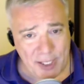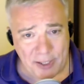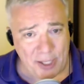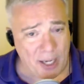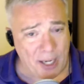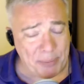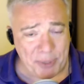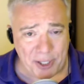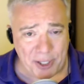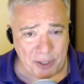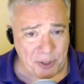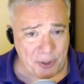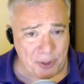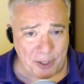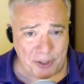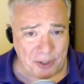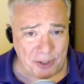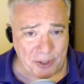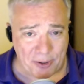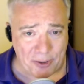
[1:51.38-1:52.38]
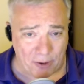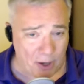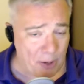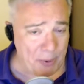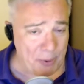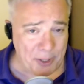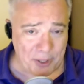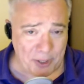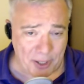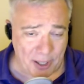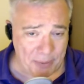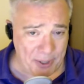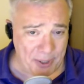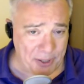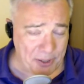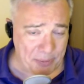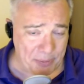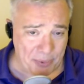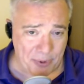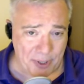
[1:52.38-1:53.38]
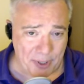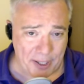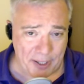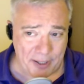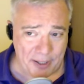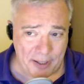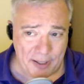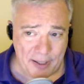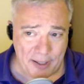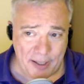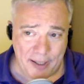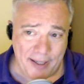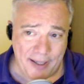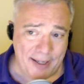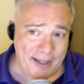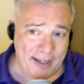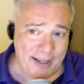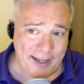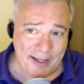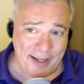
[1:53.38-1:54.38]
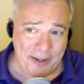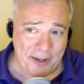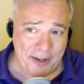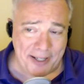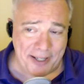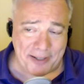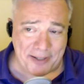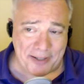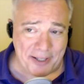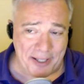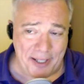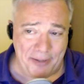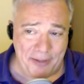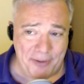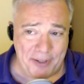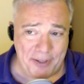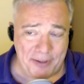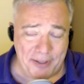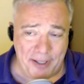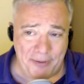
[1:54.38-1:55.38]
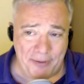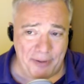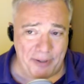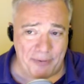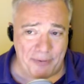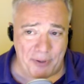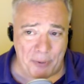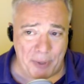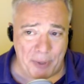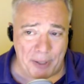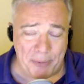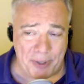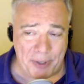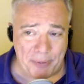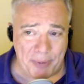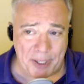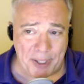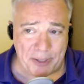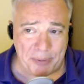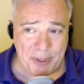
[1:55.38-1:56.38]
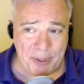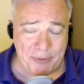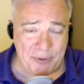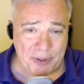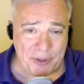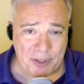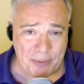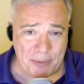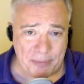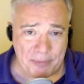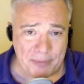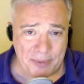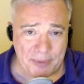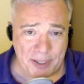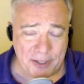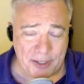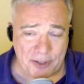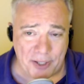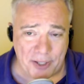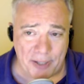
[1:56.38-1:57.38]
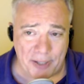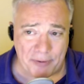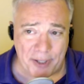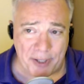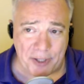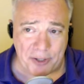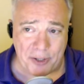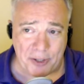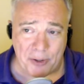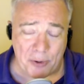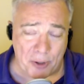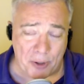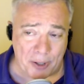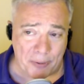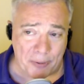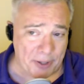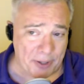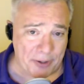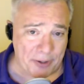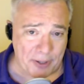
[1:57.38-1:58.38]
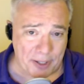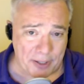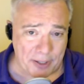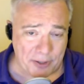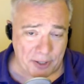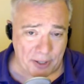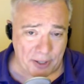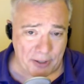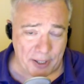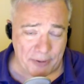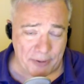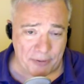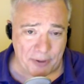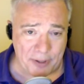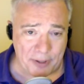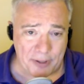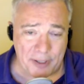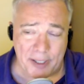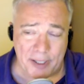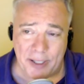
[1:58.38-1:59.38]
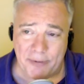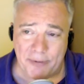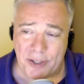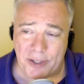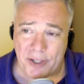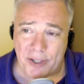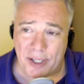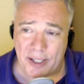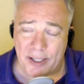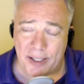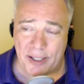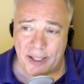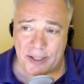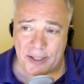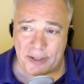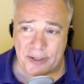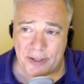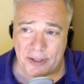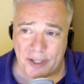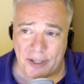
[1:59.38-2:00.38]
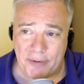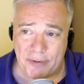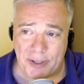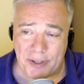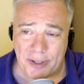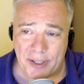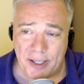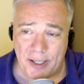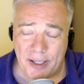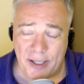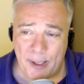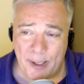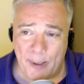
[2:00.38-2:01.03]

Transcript: top tier choices. They're always going to be supported and honestly, even even if you went with Bixby for some insane reason, or with uh, Siri for an even slightly less insane reason,